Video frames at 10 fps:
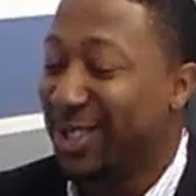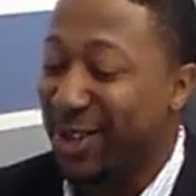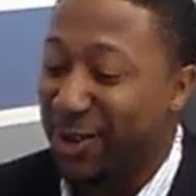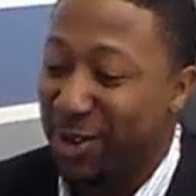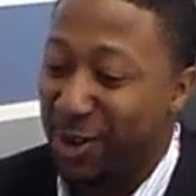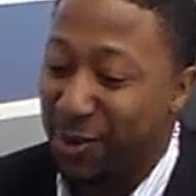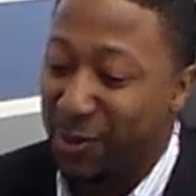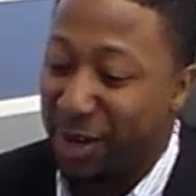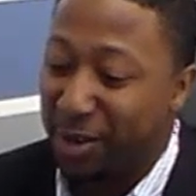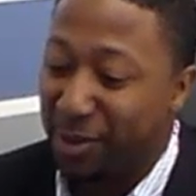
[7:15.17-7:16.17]
So,
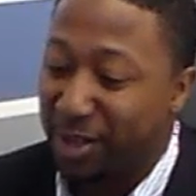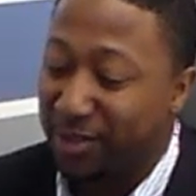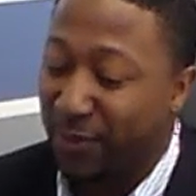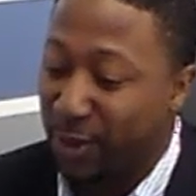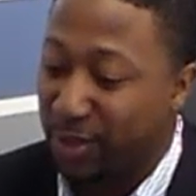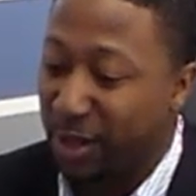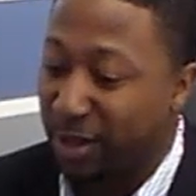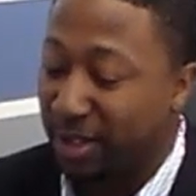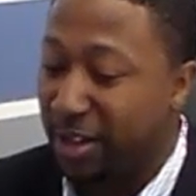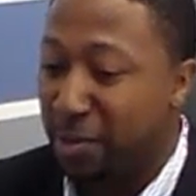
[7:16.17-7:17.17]
when I first
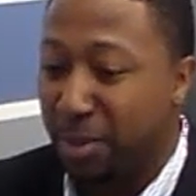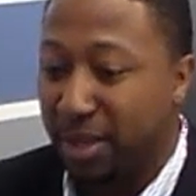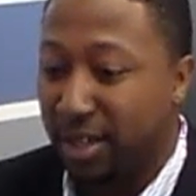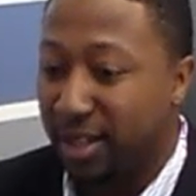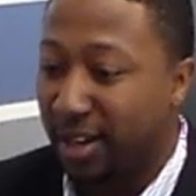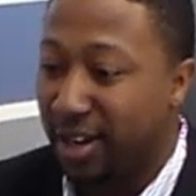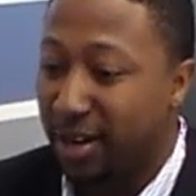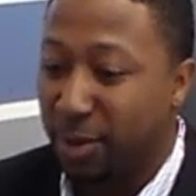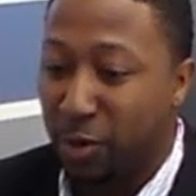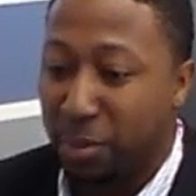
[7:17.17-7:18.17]
started the company,
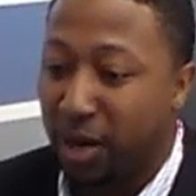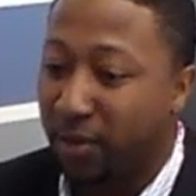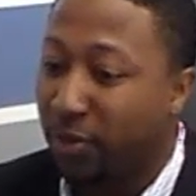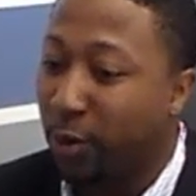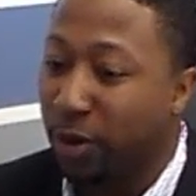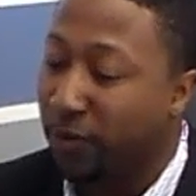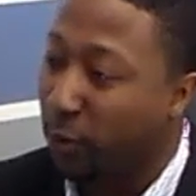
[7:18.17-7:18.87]
we were about 30,